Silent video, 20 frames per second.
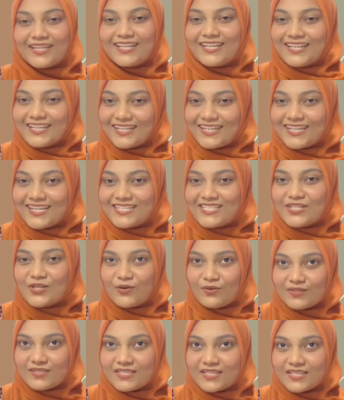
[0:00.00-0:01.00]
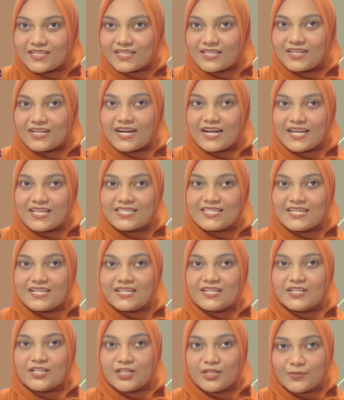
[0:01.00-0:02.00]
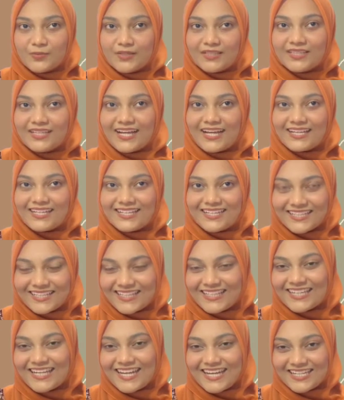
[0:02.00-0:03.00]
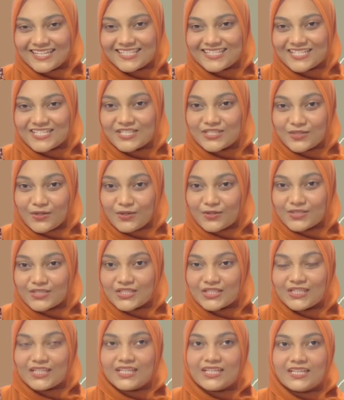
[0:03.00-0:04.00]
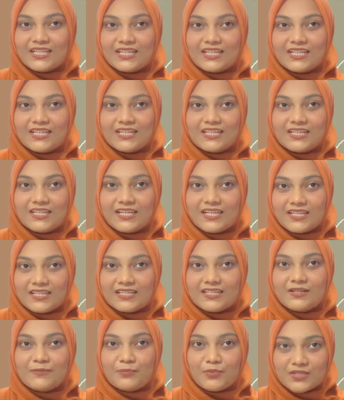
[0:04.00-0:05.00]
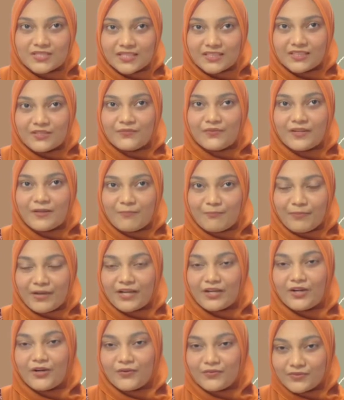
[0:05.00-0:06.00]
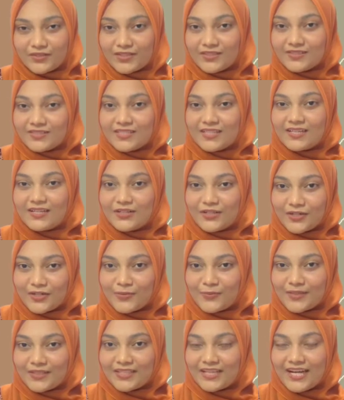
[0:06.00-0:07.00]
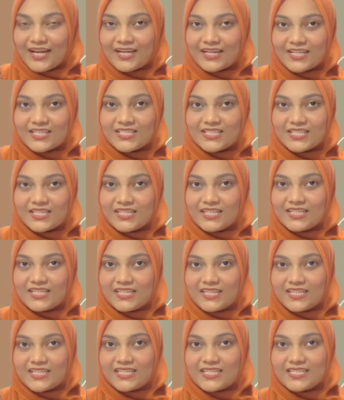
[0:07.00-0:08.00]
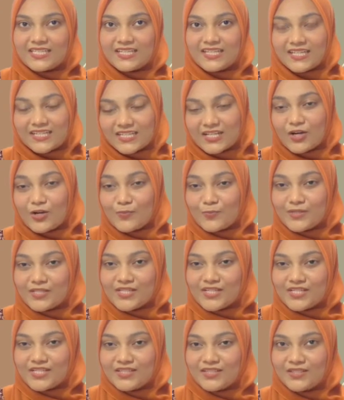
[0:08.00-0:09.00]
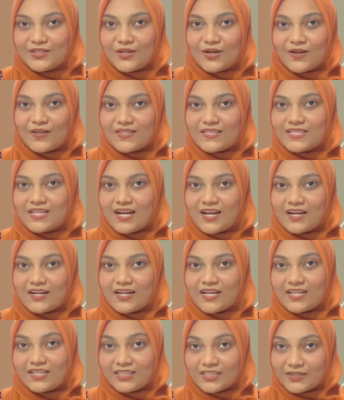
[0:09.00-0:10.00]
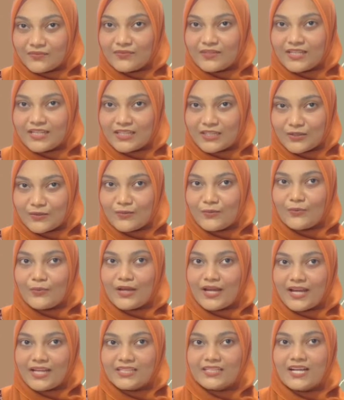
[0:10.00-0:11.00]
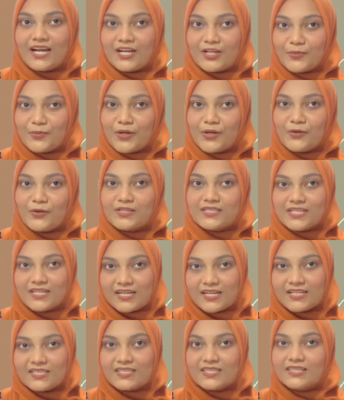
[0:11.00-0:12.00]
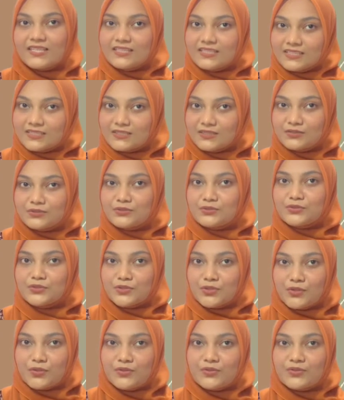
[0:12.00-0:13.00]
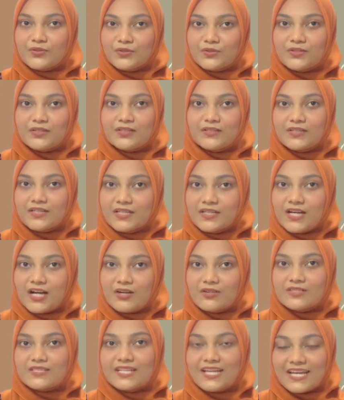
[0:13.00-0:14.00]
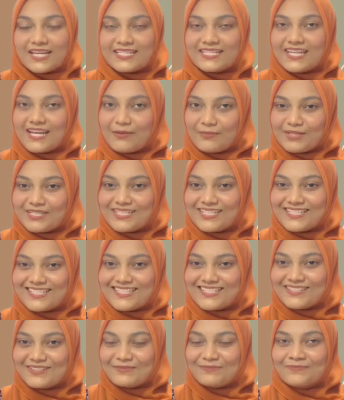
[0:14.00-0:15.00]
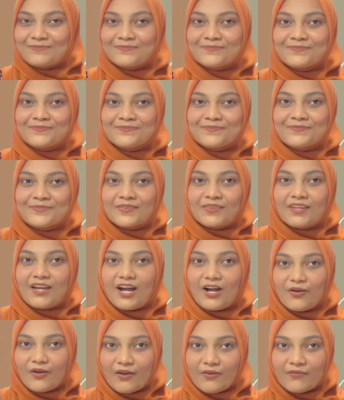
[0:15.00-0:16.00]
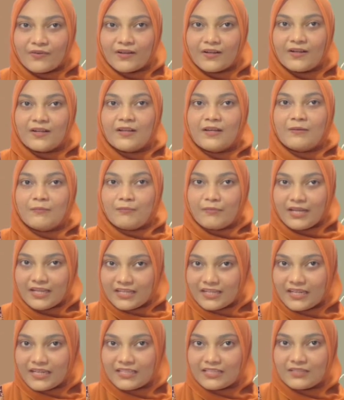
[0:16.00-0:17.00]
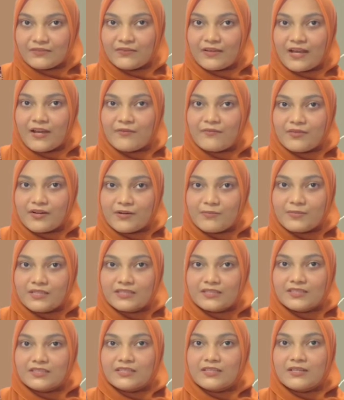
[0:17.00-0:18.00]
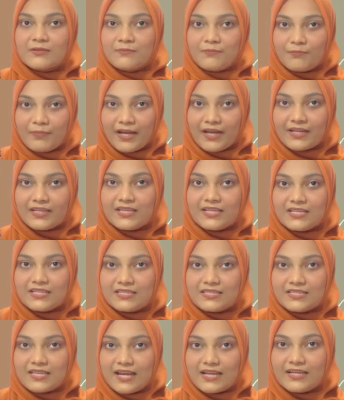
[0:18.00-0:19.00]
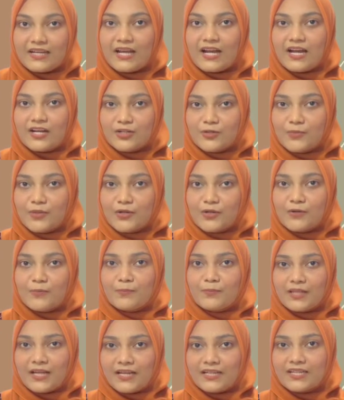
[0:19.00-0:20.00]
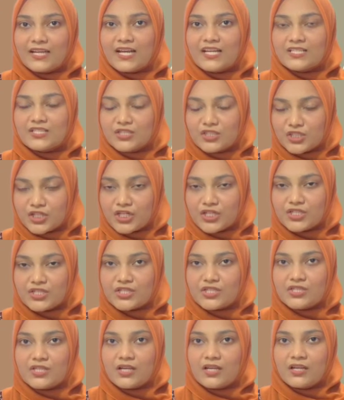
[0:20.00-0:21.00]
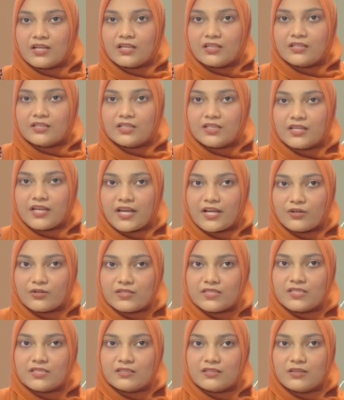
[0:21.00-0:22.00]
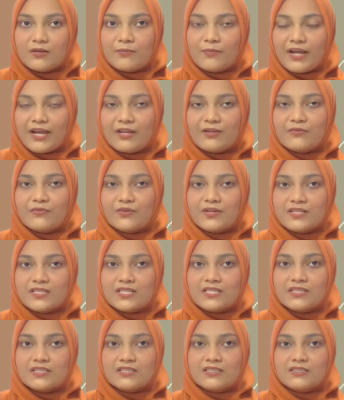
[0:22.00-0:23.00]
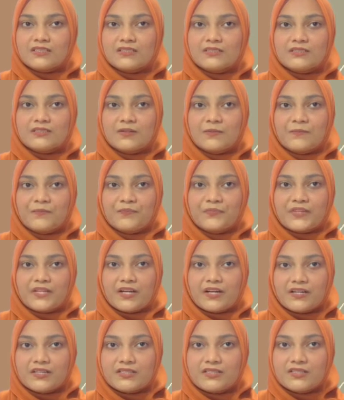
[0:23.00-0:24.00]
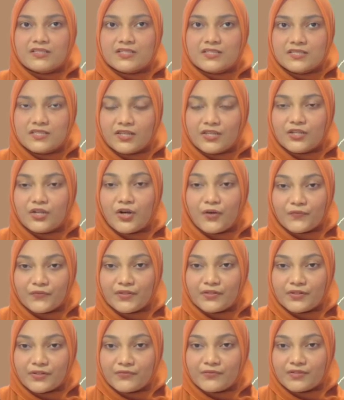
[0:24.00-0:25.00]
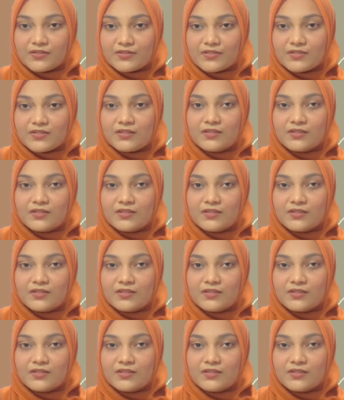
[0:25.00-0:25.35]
It is considered as a renewable and clean energy source. The positive impact of this renewable energy is its operational costs are relatively low, and hydropower generates little to no greenhouse gas emissions. However, main negative environmental impact is that hydropower plant has changed the ecosystem and physical characteristics of the rivers.